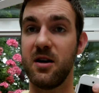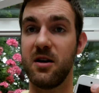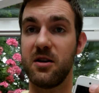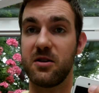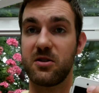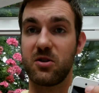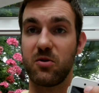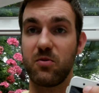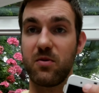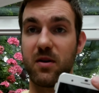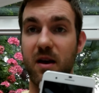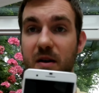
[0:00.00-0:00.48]

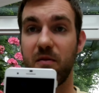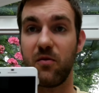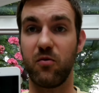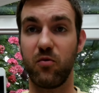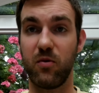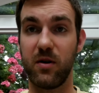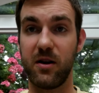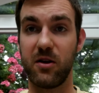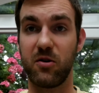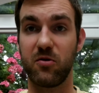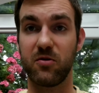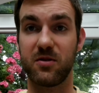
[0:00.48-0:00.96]
so you have a
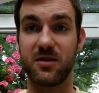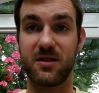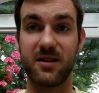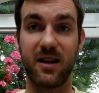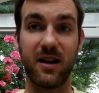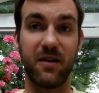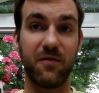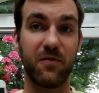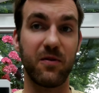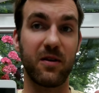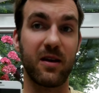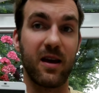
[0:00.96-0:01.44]
really good
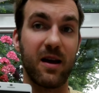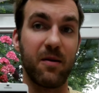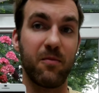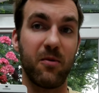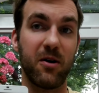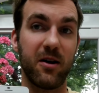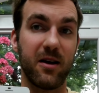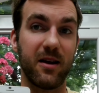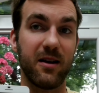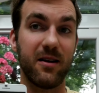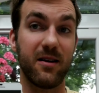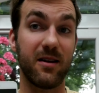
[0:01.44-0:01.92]
selfie
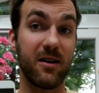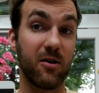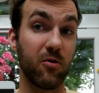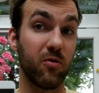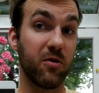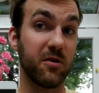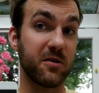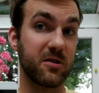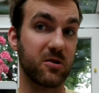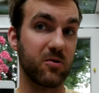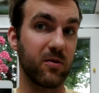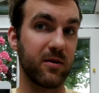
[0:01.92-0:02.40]
camera in here
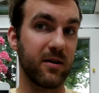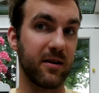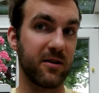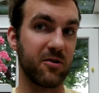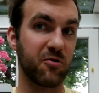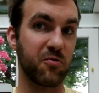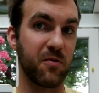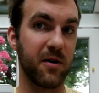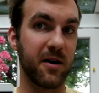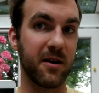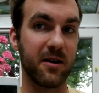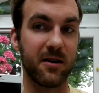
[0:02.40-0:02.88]
also, and I
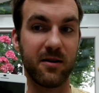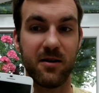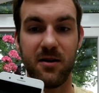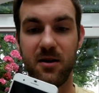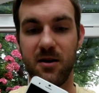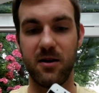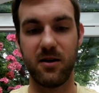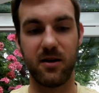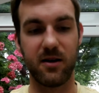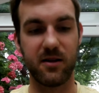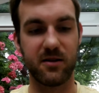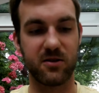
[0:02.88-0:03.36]
tried it,
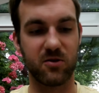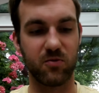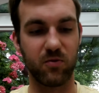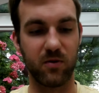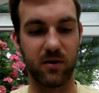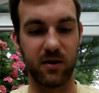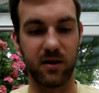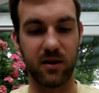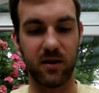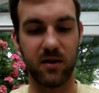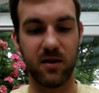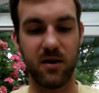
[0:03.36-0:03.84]
it's
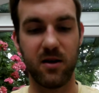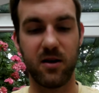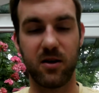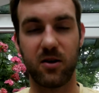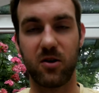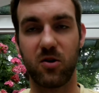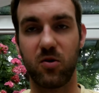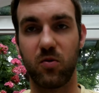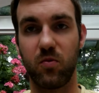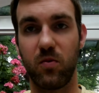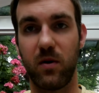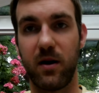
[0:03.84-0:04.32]
really
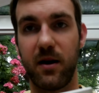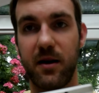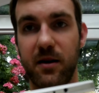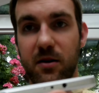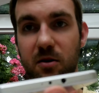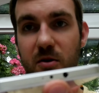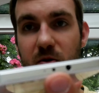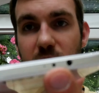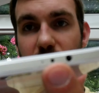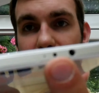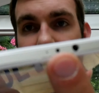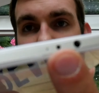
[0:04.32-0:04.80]
quite
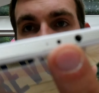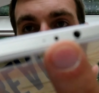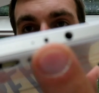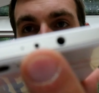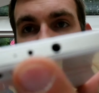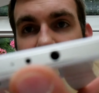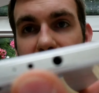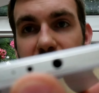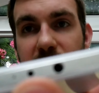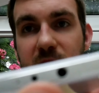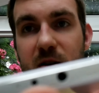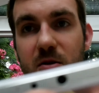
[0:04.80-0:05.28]
alright.
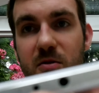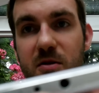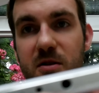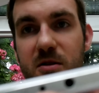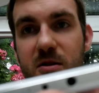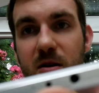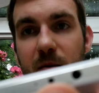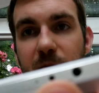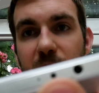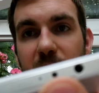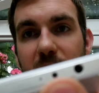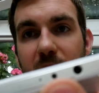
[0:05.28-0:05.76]
Here on the
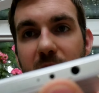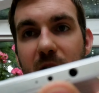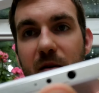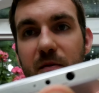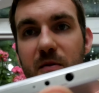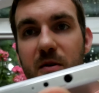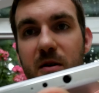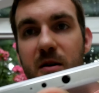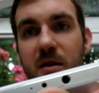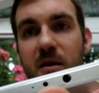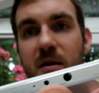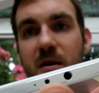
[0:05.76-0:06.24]
top we have
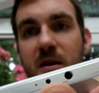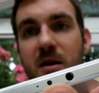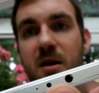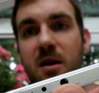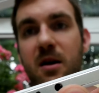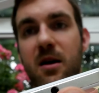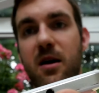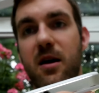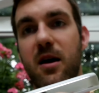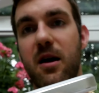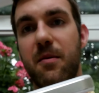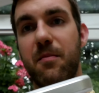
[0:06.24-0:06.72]
a
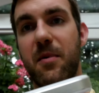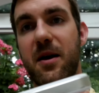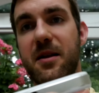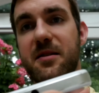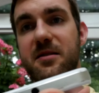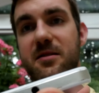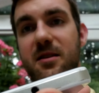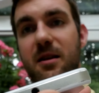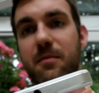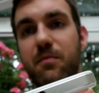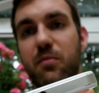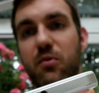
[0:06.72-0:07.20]

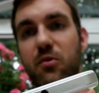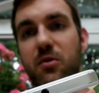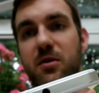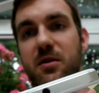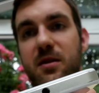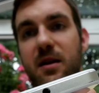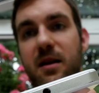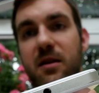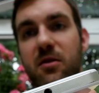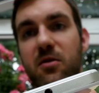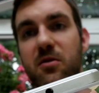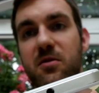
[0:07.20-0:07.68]
headset port
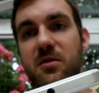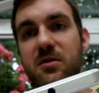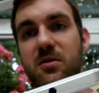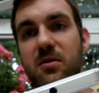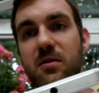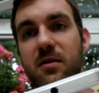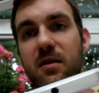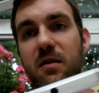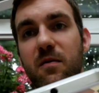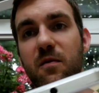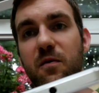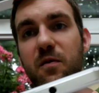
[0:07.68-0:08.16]
and also
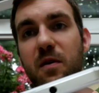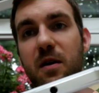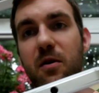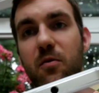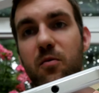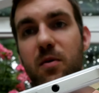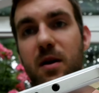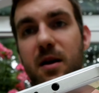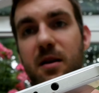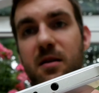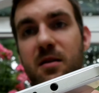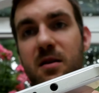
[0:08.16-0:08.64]
an
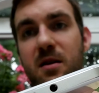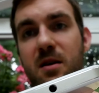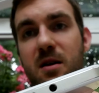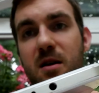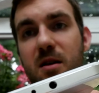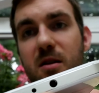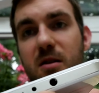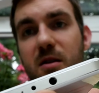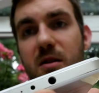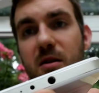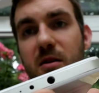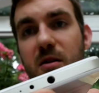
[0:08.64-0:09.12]
infrared
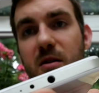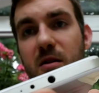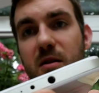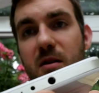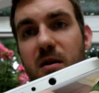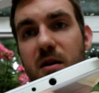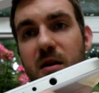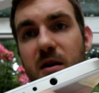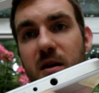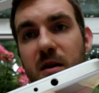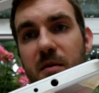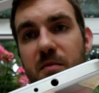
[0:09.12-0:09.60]

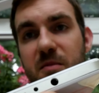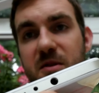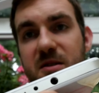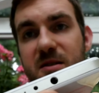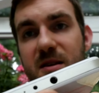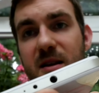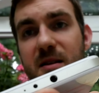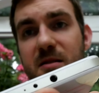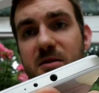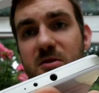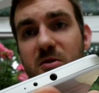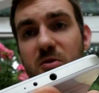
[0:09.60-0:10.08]
little
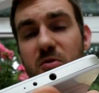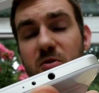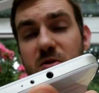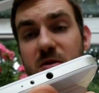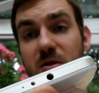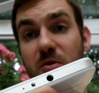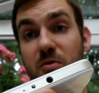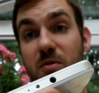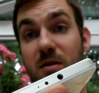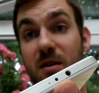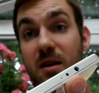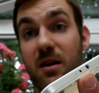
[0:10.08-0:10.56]
sensor,
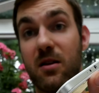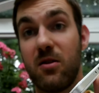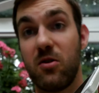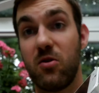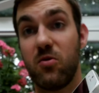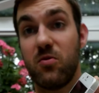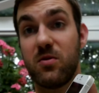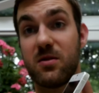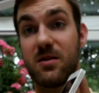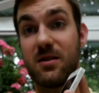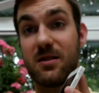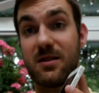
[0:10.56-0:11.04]
so you can
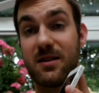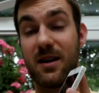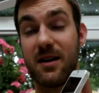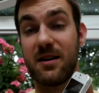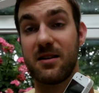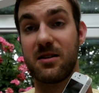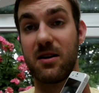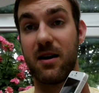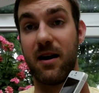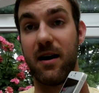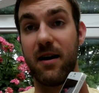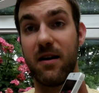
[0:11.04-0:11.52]
use this as
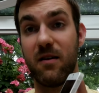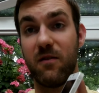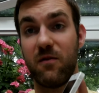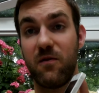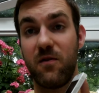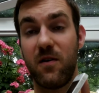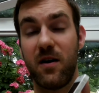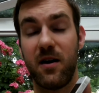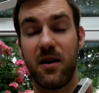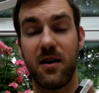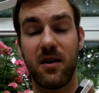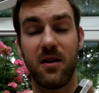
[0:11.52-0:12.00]
a
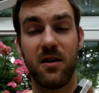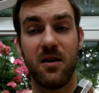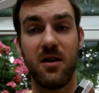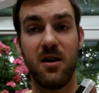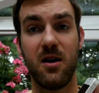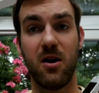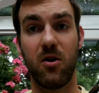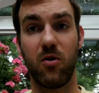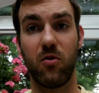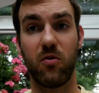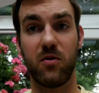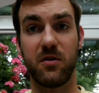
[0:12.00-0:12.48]
hi-fi
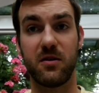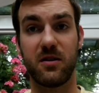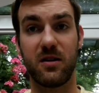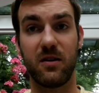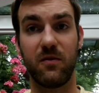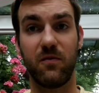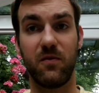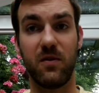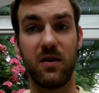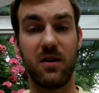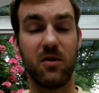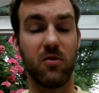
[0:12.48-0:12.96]
or
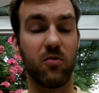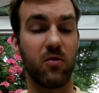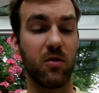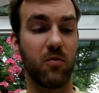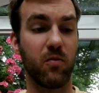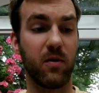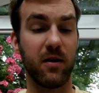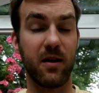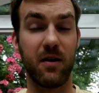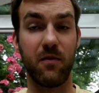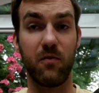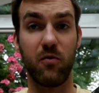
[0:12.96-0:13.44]
TV or
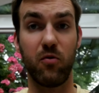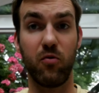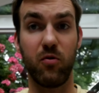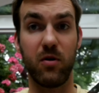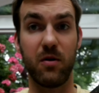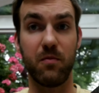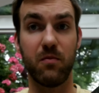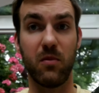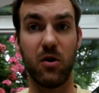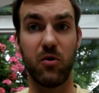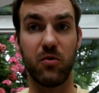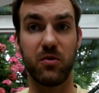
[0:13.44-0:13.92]
whatever
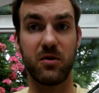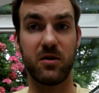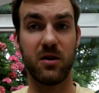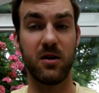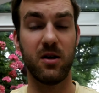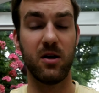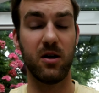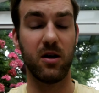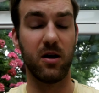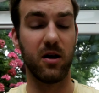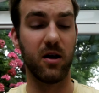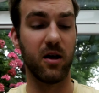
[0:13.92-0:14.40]
remote
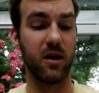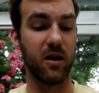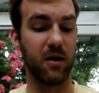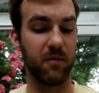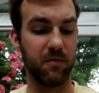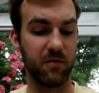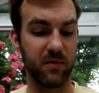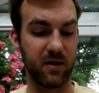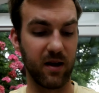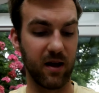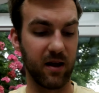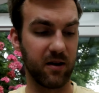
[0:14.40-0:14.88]

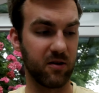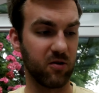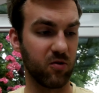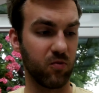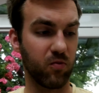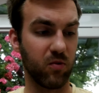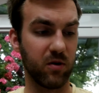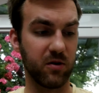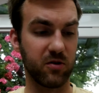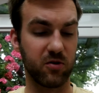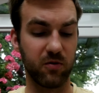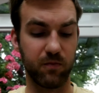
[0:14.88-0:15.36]
that you
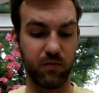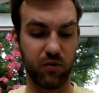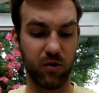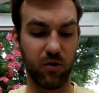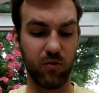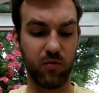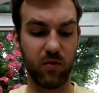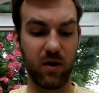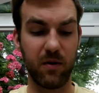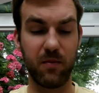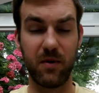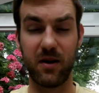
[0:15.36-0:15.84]
want to
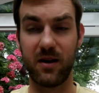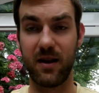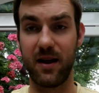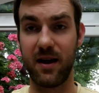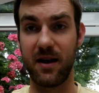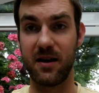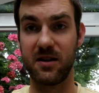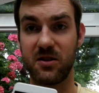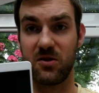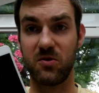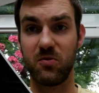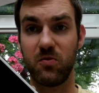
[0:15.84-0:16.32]
program it
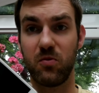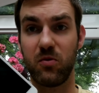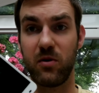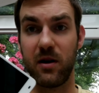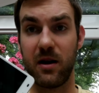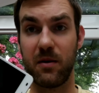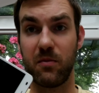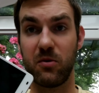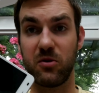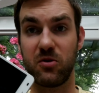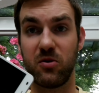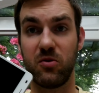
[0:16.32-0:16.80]
as, you were
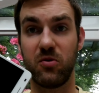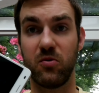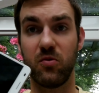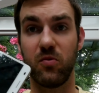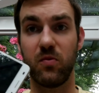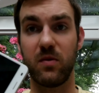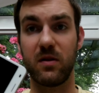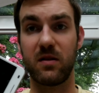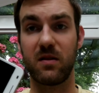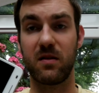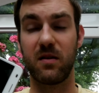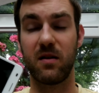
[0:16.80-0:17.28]
able to do
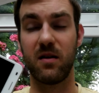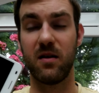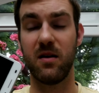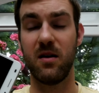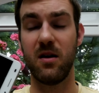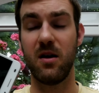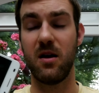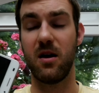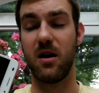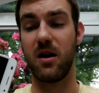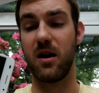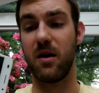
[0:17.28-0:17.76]
with the
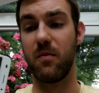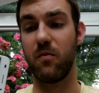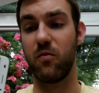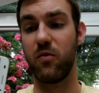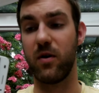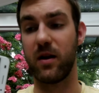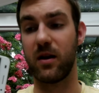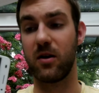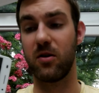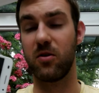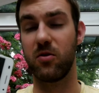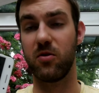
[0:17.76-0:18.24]

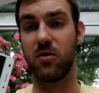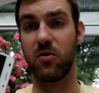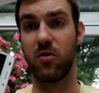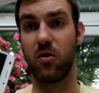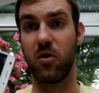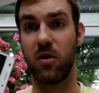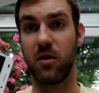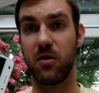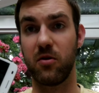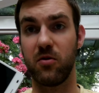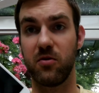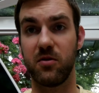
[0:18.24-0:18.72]
regular
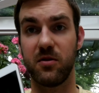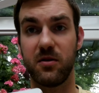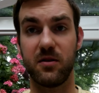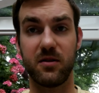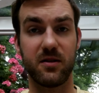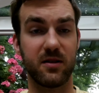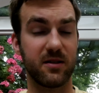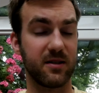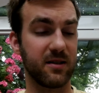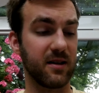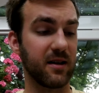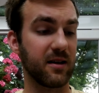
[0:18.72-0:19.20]
Honor
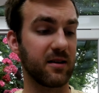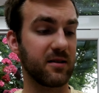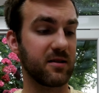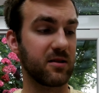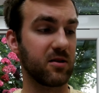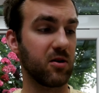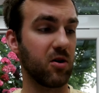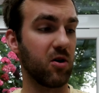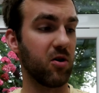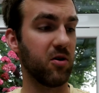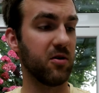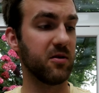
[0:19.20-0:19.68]
6
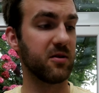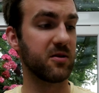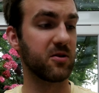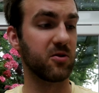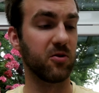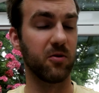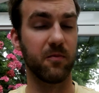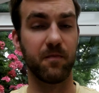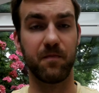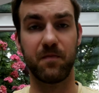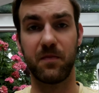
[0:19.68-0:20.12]
also.